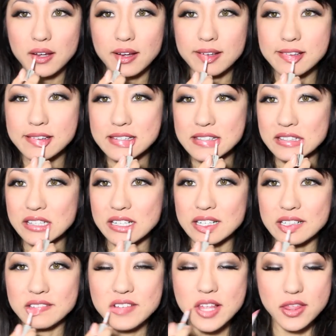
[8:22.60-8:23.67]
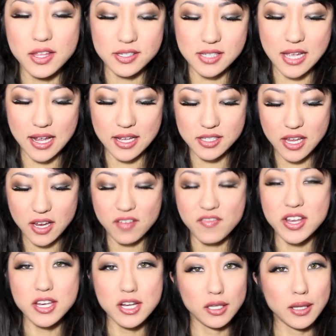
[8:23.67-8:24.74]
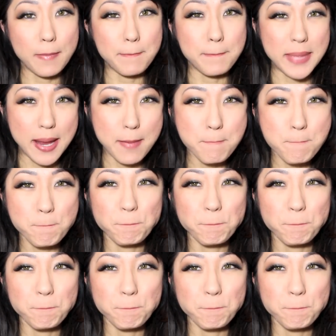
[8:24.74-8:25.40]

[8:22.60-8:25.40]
I just love the scent. It's like a vanilla mint.